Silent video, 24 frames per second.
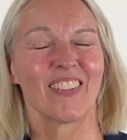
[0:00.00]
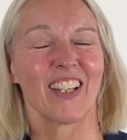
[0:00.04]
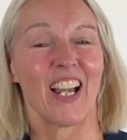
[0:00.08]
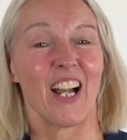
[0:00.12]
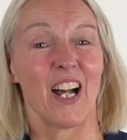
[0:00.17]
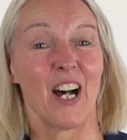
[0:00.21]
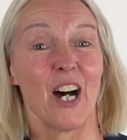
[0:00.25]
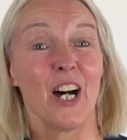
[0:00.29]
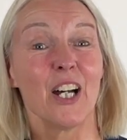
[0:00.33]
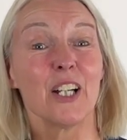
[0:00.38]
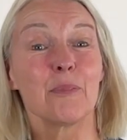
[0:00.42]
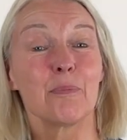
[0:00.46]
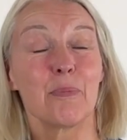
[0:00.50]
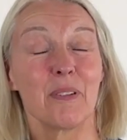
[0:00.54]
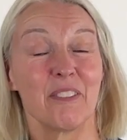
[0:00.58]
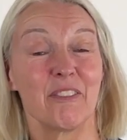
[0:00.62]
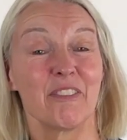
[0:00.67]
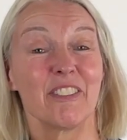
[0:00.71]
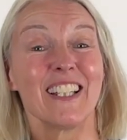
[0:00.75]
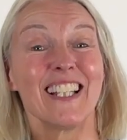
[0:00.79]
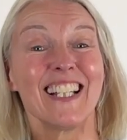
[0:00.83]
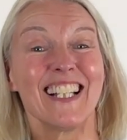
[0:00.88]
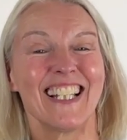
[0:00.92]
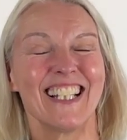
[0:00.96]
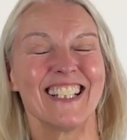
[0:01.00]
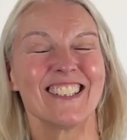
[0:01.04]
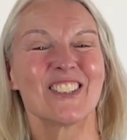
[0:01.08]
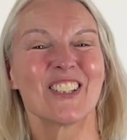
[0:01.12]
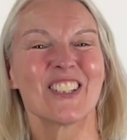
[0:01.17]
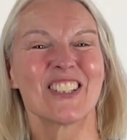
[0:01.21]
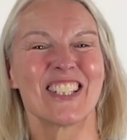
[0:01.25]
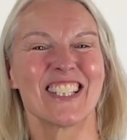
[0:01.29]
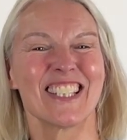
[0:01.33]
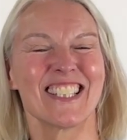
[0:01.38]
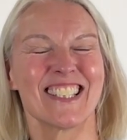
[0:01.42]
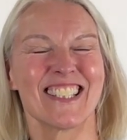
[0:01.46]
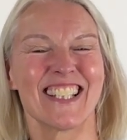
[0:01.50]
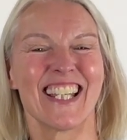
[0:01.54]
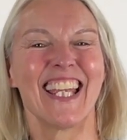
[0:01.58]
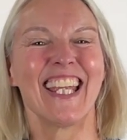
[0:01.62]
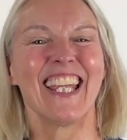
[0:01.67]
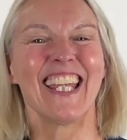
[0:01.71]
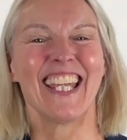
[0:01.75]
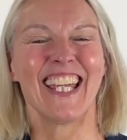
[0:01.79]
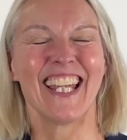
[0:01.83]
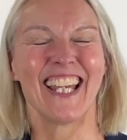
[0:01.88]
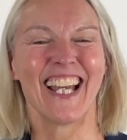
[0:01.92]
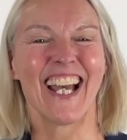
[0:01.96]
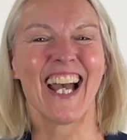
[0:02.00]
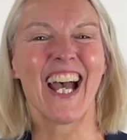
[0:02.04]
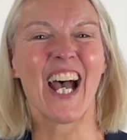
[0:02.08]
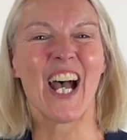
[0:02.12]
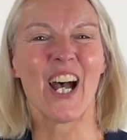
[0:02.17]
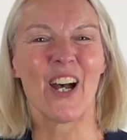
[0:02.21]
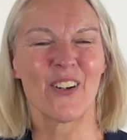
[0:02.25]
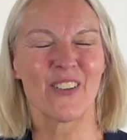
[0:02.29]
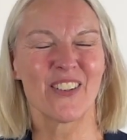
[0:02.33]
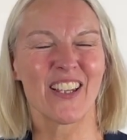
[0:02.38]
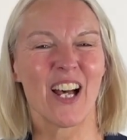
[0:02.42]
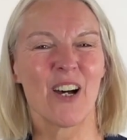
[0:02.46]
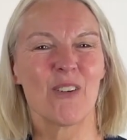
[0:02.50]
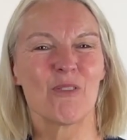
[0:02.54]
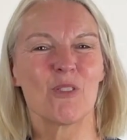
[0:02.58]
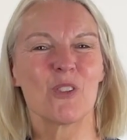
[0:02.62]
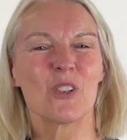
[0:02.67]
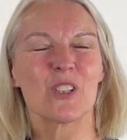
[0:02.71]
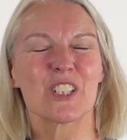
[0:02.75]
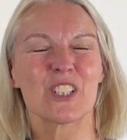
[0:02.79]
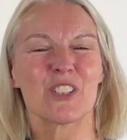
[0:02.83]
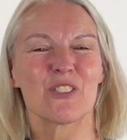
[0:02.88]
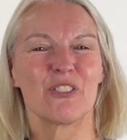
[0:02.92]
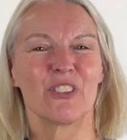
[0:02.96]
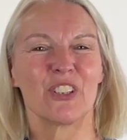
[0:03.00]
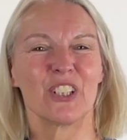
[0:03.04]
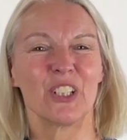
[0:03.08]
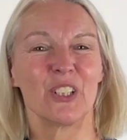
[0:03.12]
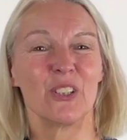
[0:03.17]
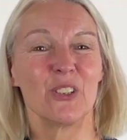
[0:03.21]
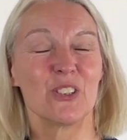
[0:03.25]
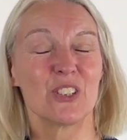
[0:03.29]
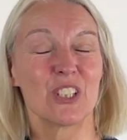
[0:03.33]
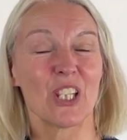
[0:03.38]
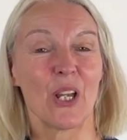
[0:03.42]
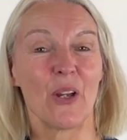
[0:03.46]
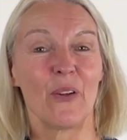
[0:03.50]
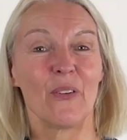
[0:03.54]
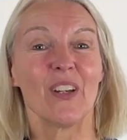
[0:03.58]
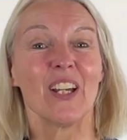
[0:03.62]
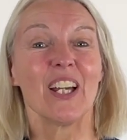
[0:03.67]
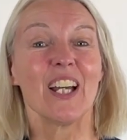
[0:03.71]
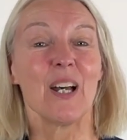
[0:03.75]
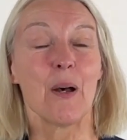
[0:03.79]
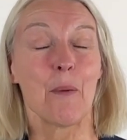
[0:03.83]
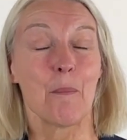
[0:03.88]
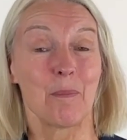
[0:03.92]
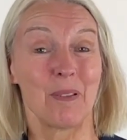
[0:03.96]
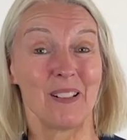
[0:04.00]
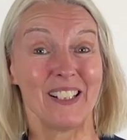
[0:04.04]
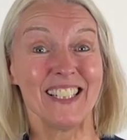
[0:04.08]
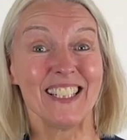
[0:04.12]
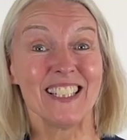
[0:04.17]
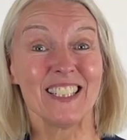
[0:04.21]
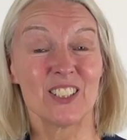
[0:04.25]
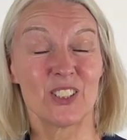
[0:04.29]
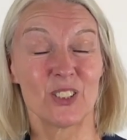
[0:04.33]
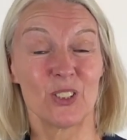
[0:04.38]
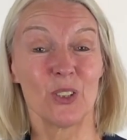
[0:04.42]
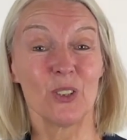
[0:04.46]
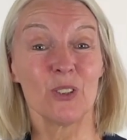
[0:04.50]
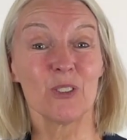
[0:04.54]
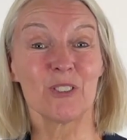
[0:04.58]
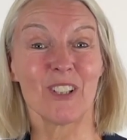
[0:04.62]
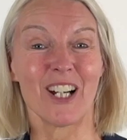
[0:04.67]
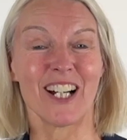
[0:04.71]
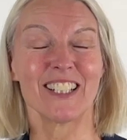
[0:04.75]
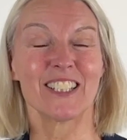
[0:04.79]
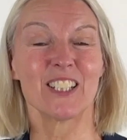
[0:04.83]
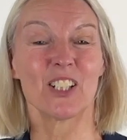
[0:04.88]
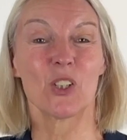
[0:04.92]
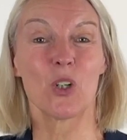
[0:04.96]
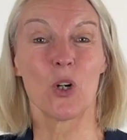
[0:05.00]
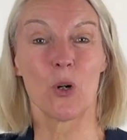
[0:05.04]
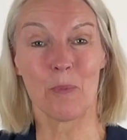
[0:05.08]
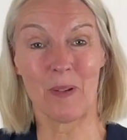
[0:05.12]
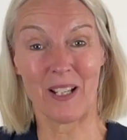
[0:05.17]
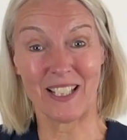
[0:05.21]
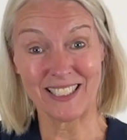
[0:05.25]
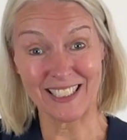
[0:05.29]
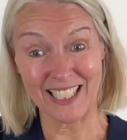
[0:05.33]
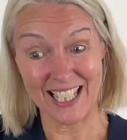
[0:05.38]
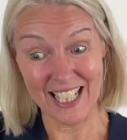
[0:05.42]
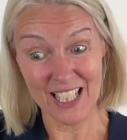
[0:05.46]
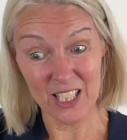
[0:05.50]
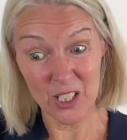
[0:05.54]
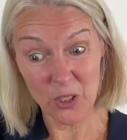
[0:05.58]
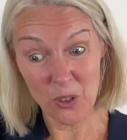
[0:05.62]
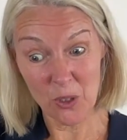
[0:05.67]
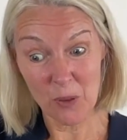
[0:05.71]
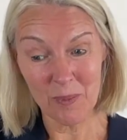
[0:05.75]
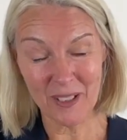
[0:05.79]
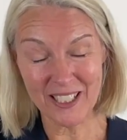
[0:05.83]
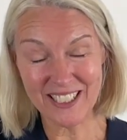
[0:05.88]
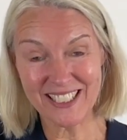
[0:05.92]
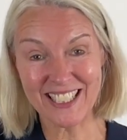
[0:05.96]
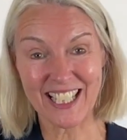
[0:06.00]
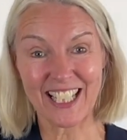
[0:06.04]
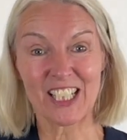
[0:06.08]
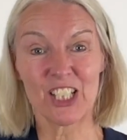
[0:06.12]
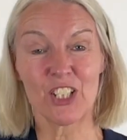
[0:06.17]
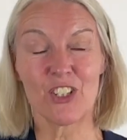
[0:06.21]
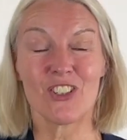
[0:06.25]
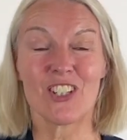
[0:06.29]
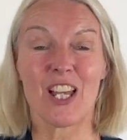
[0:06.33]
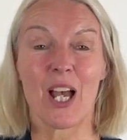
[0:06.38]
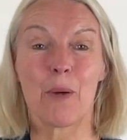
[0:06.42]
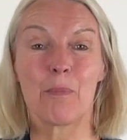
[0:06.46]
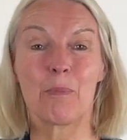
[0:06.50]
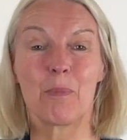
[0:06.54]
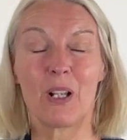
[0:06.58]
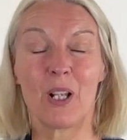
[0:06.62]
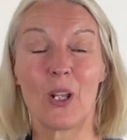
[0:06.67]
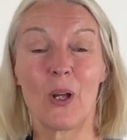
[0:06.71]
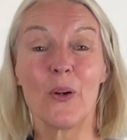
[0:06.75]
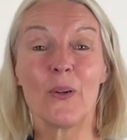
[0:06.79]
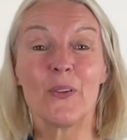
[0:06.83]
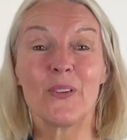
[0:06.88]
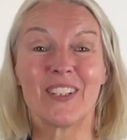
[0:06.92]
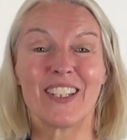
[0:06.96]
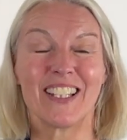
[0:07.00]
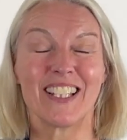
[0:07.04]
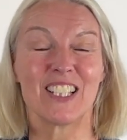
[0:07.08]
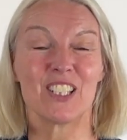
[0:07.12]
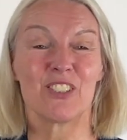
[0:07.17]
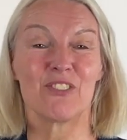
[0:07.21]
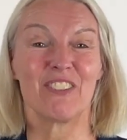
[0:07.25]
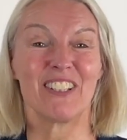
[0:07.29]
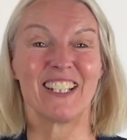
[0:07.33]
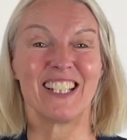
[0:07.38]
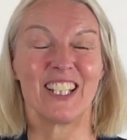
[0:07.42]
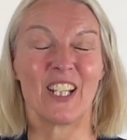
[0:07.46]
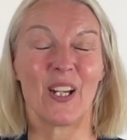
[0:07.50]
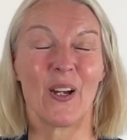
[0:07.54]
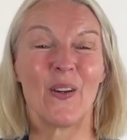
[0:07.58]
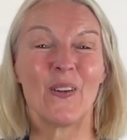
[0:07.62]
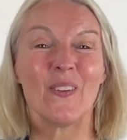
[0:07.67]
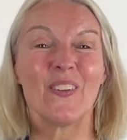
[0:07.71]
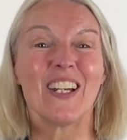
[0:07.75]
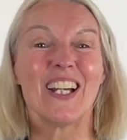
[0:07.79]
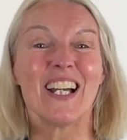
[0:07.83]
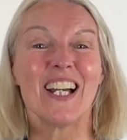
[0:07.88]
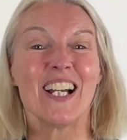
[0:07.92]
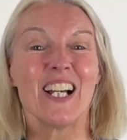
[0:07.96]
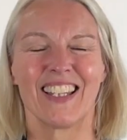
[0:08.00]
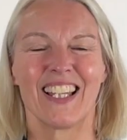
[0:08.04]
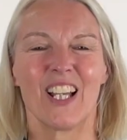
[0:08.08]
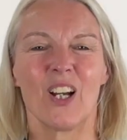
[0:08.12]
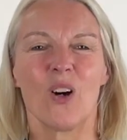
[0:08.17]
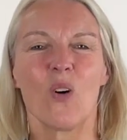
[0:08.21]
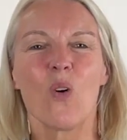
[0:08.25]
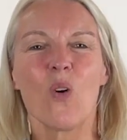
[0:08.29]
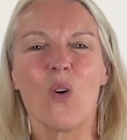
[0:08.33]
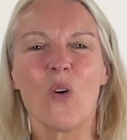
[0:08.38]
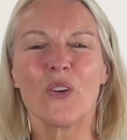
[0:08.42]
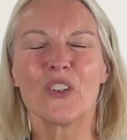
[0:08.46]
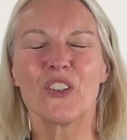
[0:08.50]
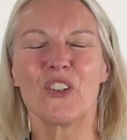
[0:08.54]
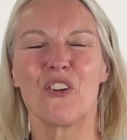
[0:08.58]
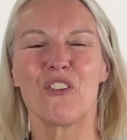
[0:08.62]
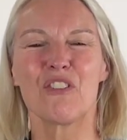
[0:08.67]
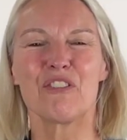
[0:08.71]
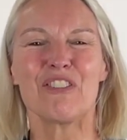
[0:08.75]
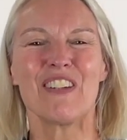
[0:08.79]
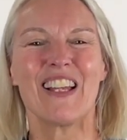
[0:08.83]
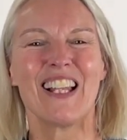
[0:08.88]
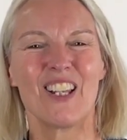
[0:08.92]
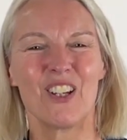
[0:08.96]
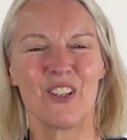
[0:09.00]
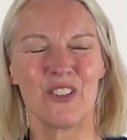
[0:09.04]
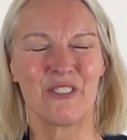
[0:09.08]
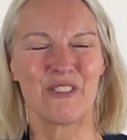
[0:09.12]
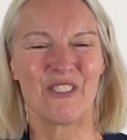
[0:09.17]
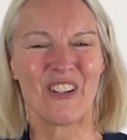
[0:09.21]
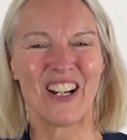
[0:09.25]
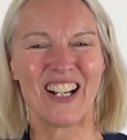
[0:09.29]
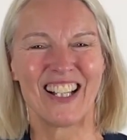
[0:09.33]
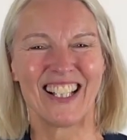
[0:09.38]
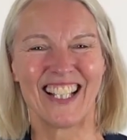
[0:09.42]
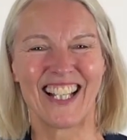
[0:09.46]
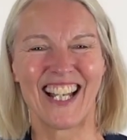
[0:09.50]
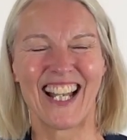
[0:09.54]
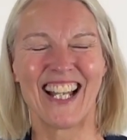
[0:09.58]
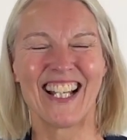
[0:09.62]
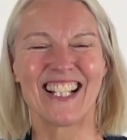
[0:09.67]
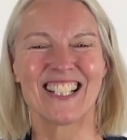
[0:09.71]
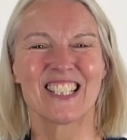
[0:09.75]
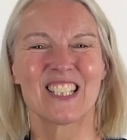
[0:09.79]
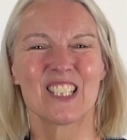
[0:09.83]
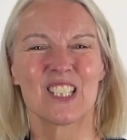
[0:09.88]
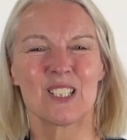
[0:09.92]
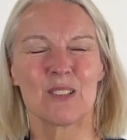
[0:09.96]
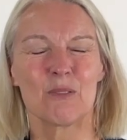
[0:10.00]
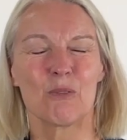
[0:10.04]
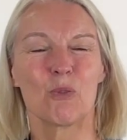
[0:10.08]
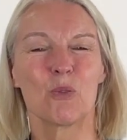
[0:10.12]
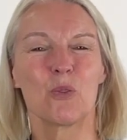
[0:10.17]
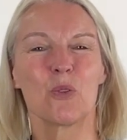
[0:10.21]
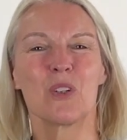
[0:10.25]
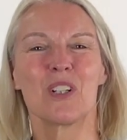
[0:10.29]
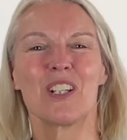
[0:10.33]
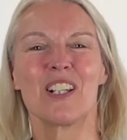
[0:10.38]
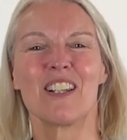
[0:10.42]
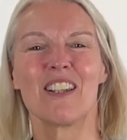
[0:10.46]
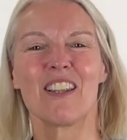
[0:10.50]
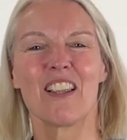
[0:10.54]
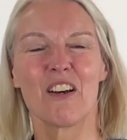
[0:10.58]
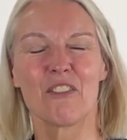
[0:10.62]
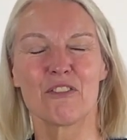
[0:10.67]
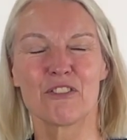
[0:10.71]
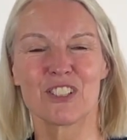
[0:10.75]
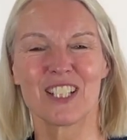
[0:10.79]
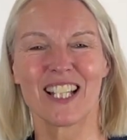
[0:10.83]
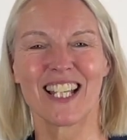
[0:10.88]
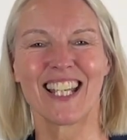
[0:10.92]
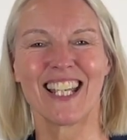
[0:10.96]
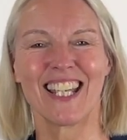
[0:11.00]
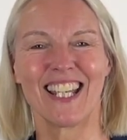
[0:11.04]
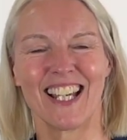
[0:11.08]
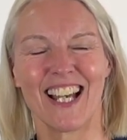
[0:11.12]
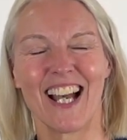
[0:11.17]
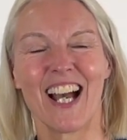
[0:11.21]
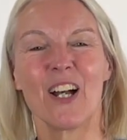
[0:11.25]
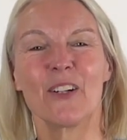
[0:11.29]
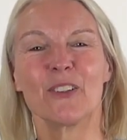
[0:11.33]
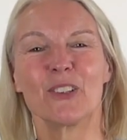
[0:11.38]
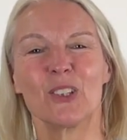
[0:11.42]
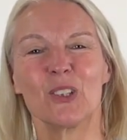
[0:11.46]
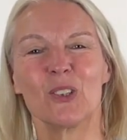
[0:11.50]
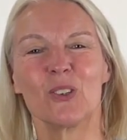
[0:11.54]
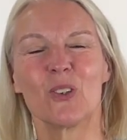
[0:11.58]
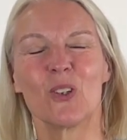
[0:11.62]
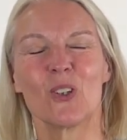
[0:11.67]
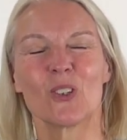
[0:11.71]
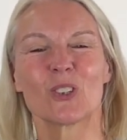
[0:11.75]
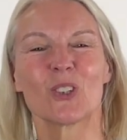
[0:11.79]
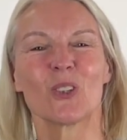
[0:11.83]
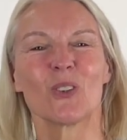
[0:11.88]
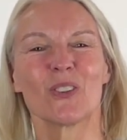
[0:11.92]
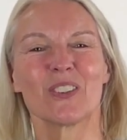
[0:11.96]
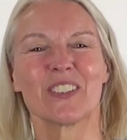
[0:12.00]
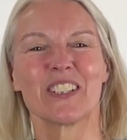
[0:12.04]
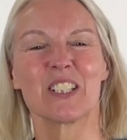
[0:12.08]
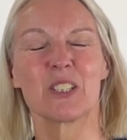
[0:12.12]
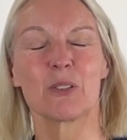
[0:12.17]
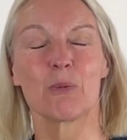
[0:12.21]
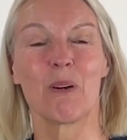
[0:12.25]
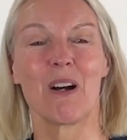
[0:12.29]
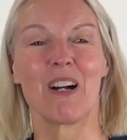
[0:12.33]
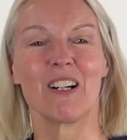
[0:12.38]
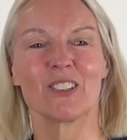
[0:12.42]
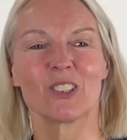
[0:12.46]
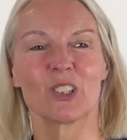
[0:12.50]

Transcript: I'd be really interested to hear how that was for you, so please do write a comment in the comment section down below this video. All your fellow violinists would love to hear how you got on as well.